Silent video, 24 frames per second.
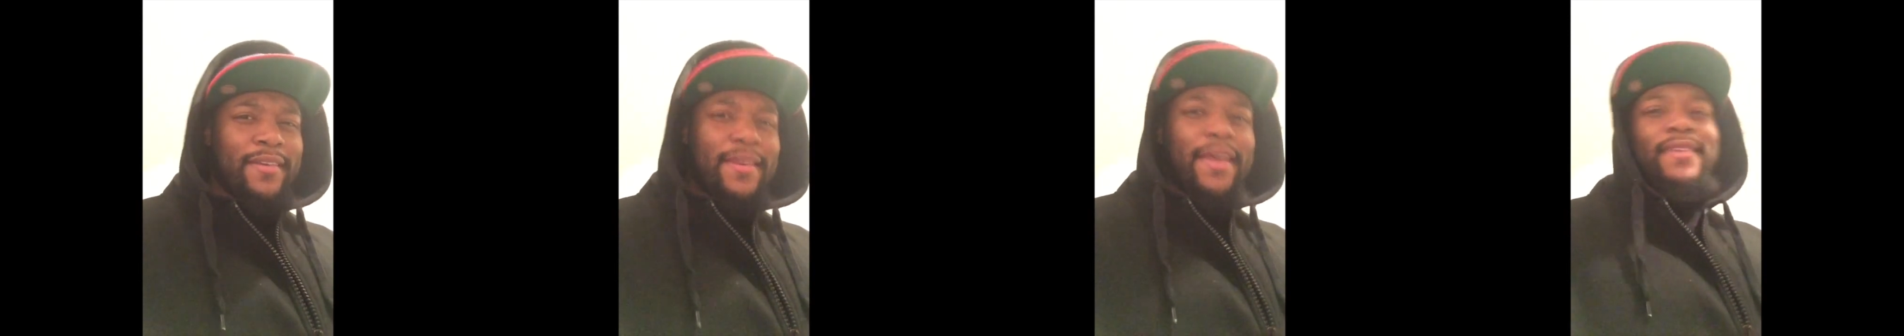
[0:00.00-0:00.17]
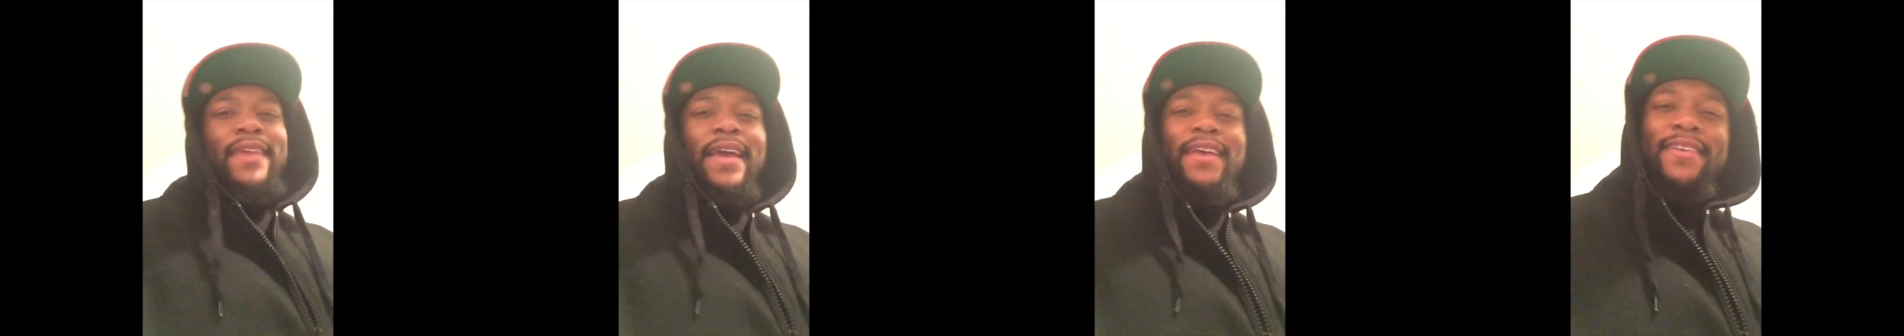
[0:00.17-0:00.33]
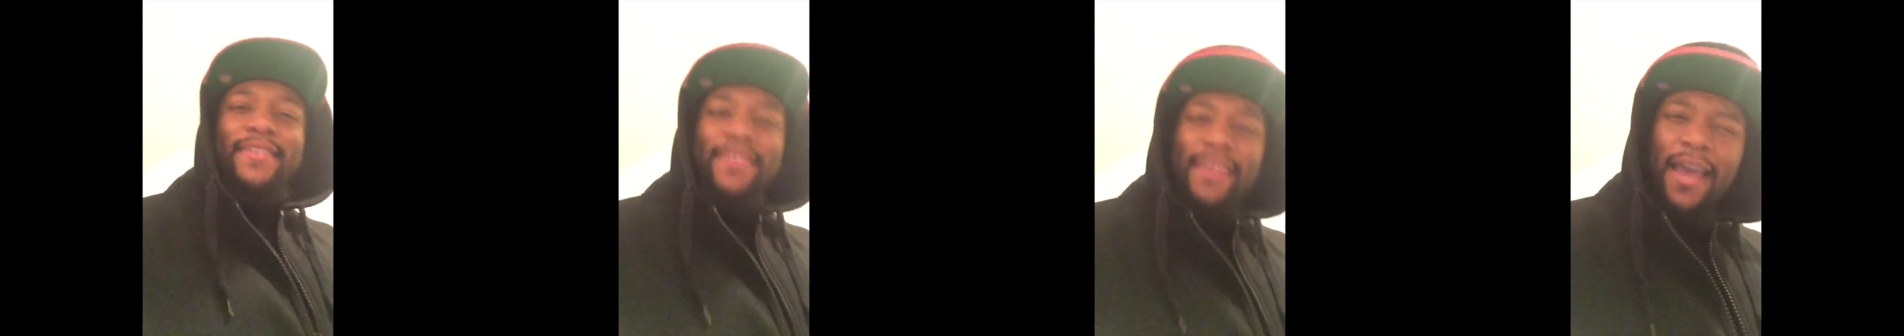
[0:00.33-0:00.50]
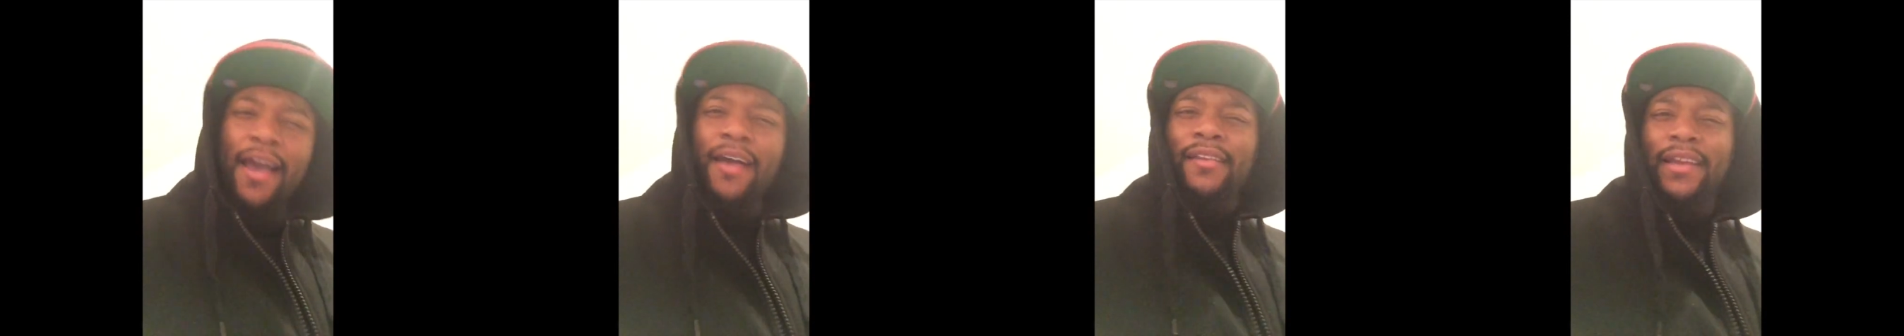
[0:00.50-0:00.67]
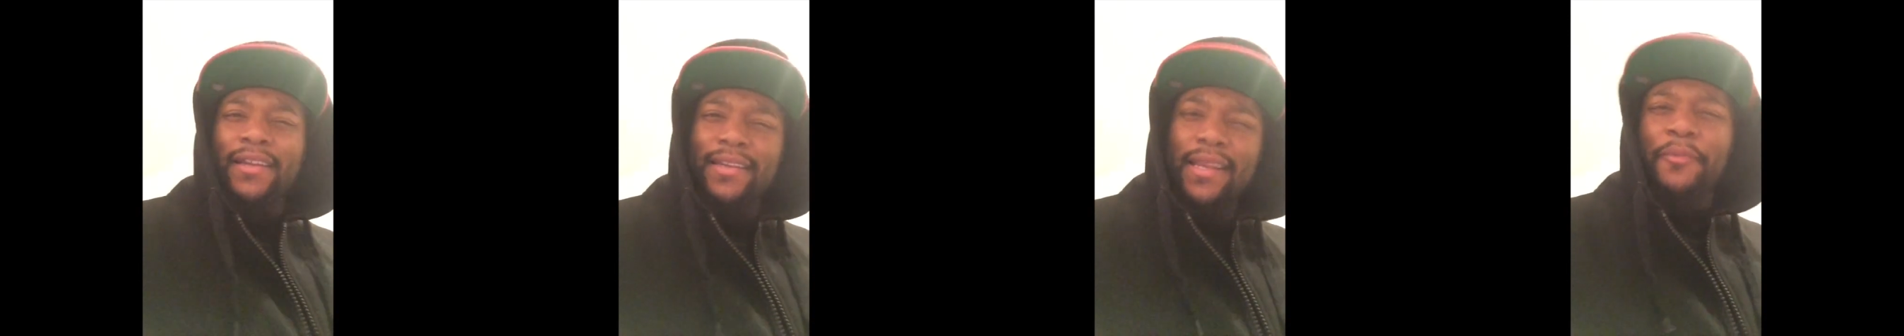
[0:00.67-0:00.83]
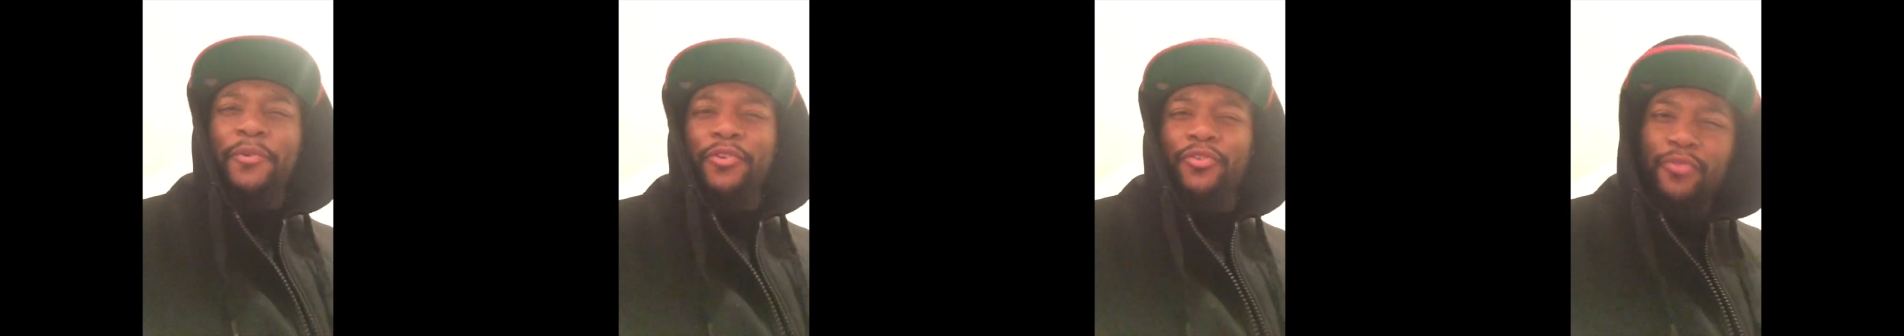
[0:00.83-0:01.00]
that they sound
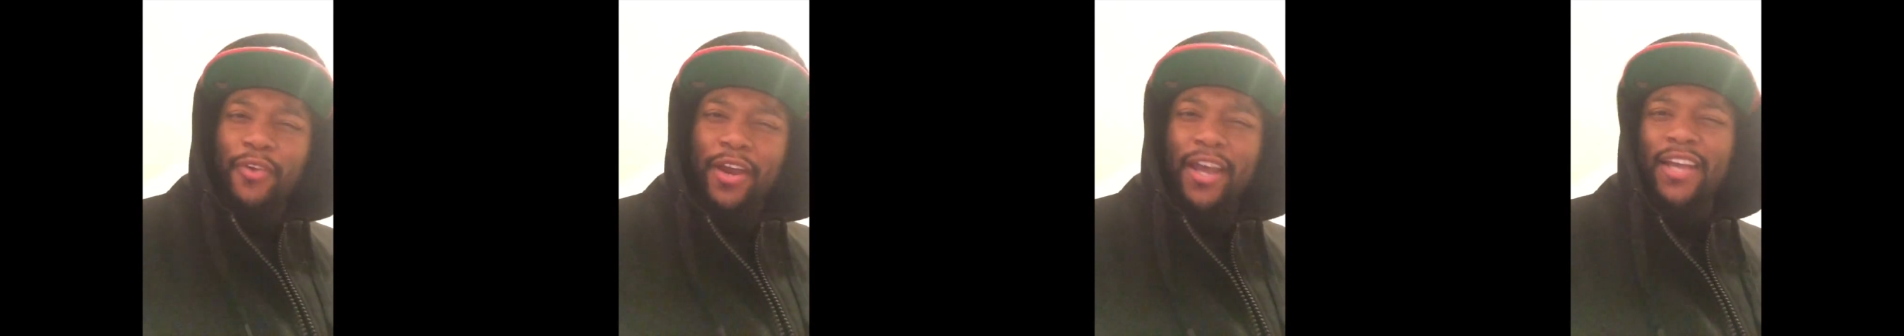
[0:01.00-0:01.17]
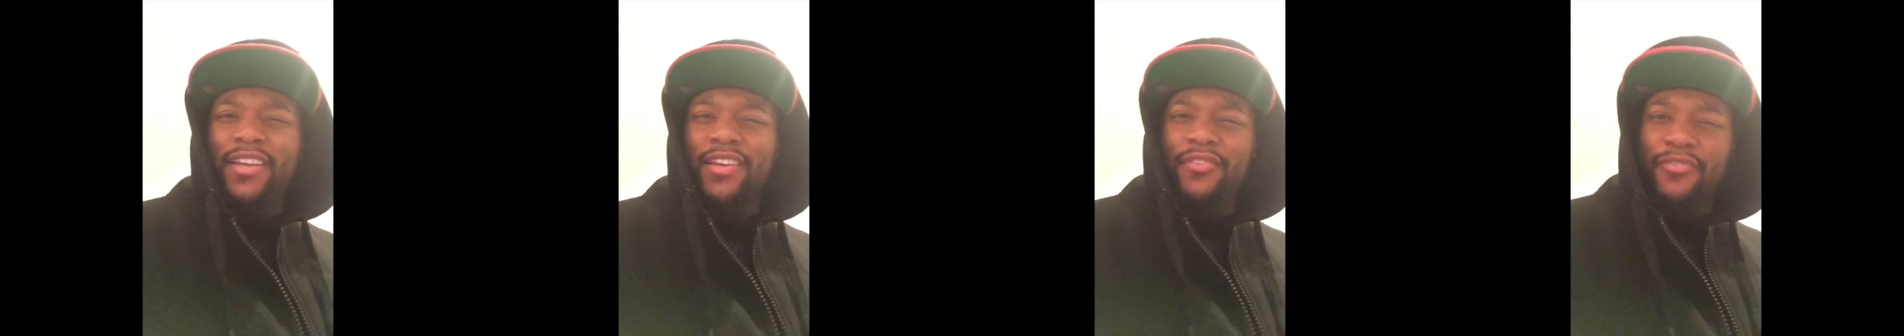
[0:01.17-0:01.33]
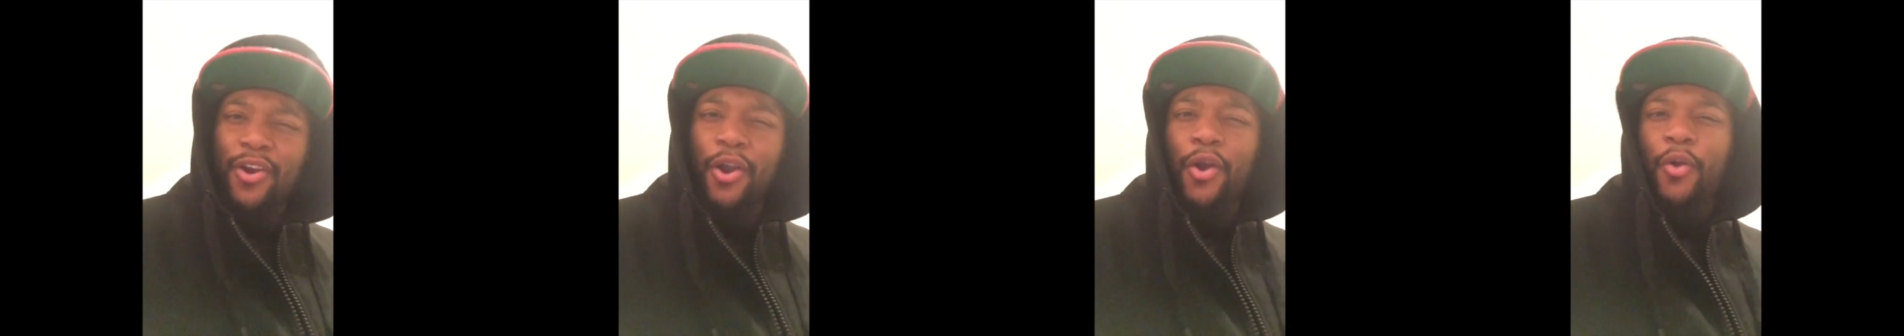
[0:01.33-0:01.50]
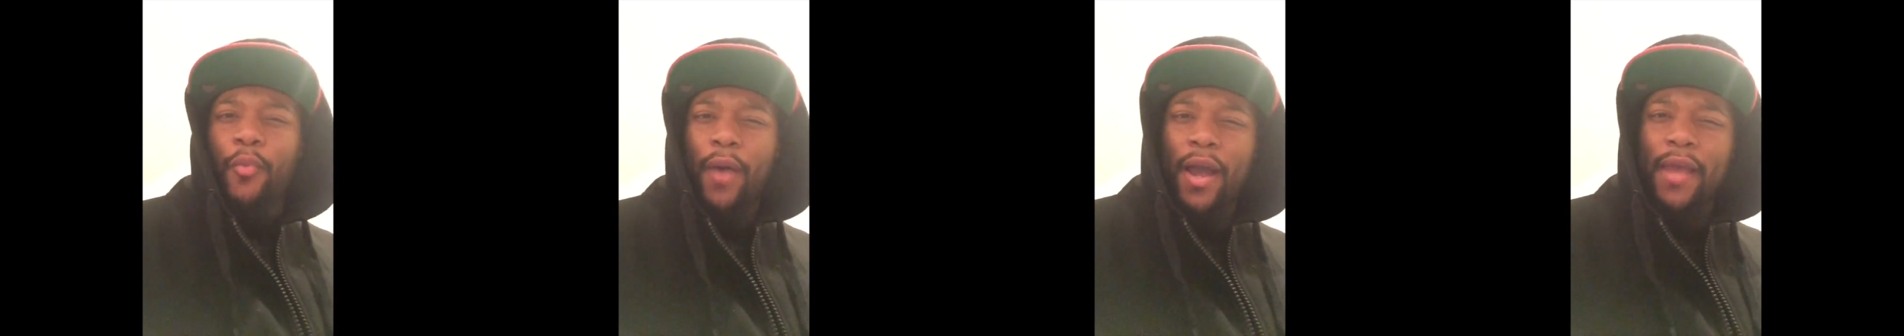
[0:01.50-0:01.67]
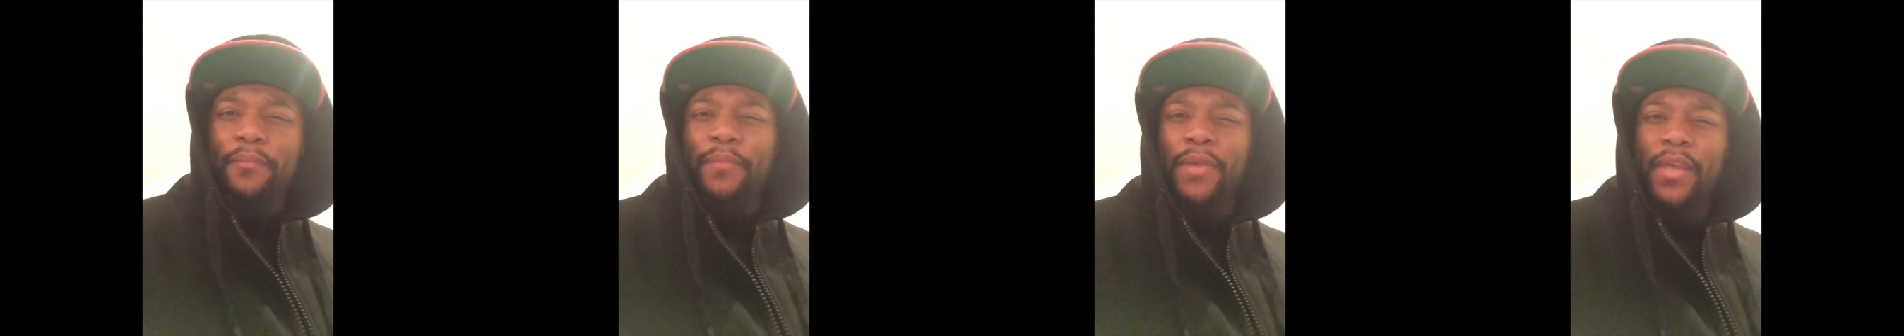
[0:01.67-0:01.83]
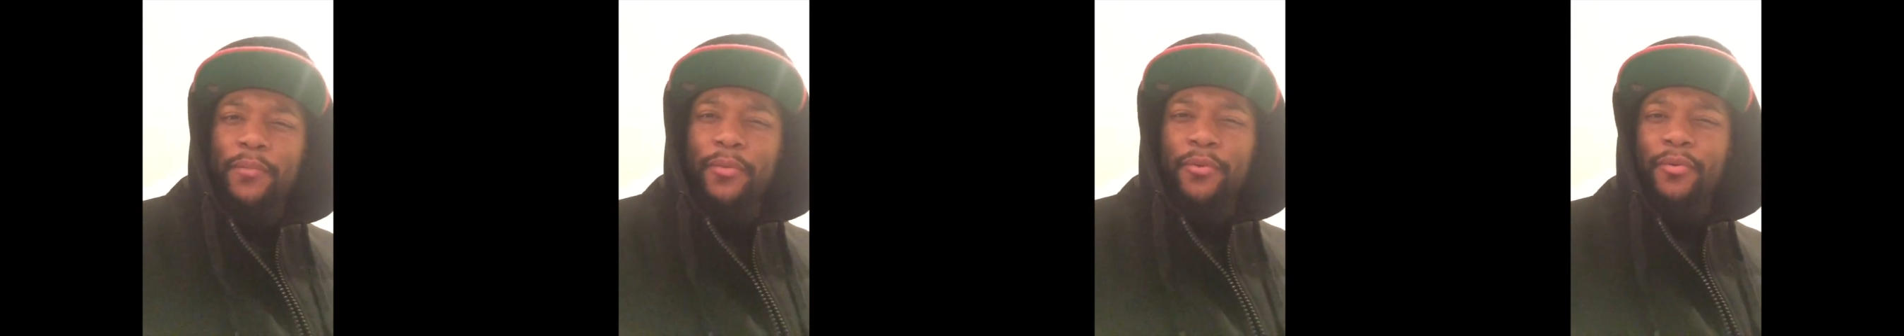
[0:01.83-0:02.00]
like they was raised around
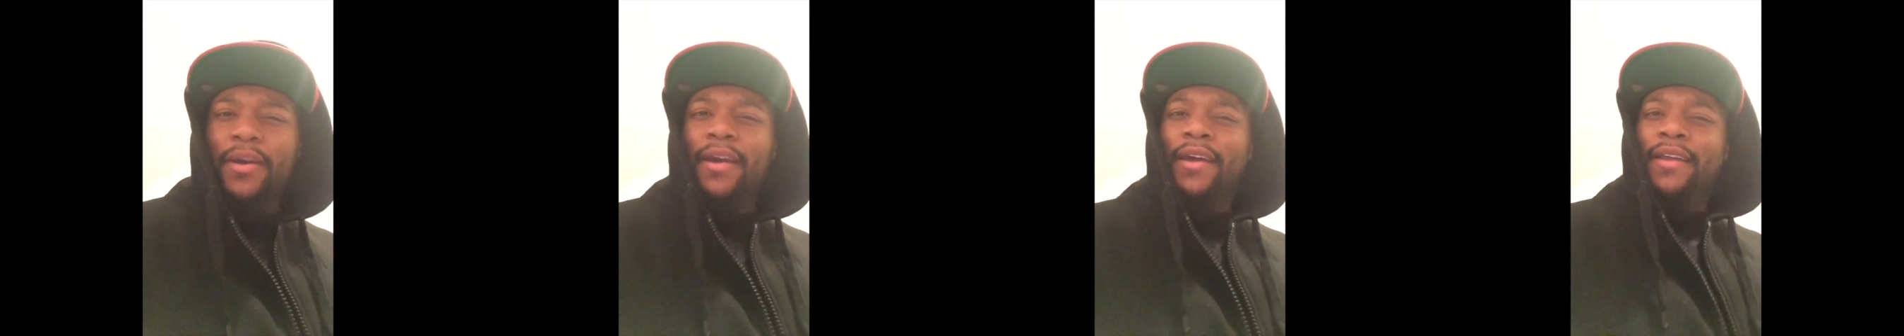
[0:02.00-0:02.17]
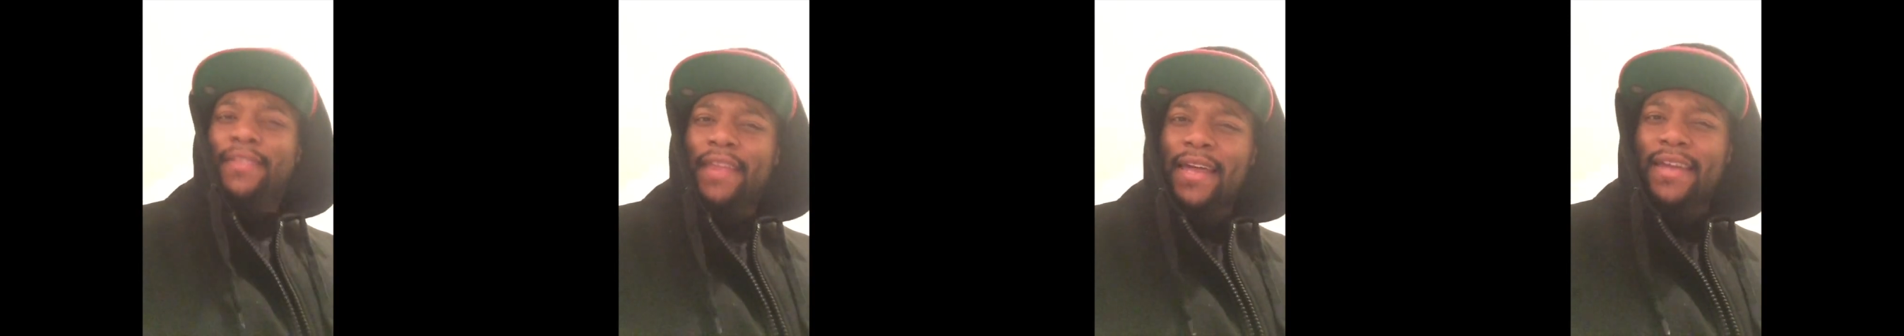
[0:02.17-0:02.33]
white people,